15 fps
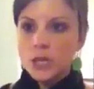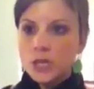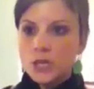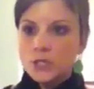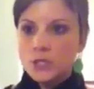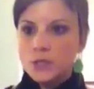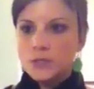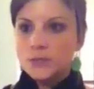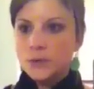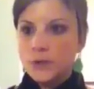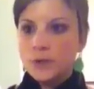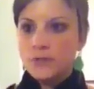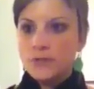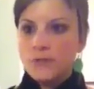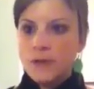So it's full
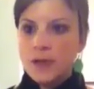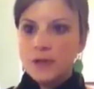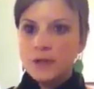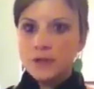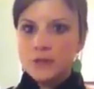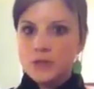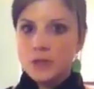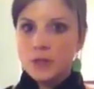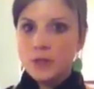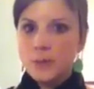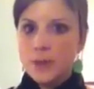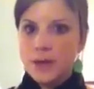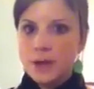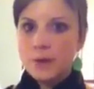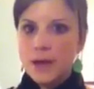of feathers all the
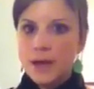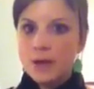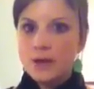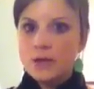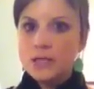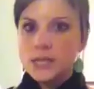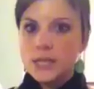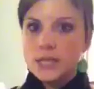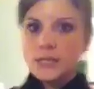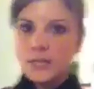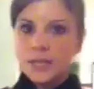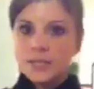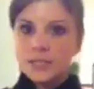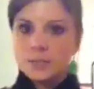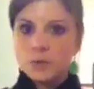way around, and it's
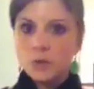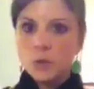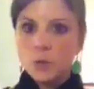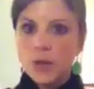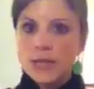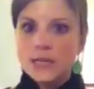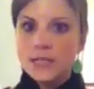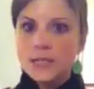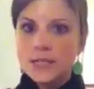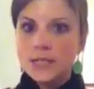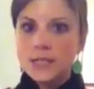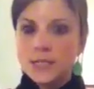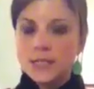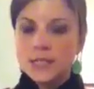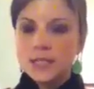got some great C
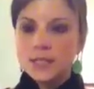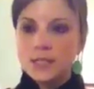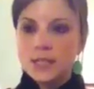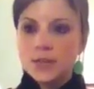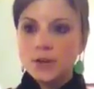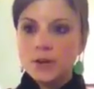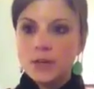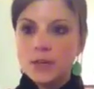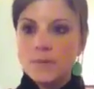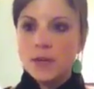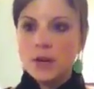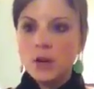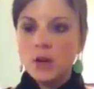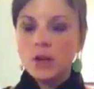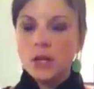Zs here in the
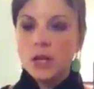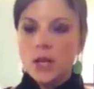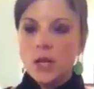middle.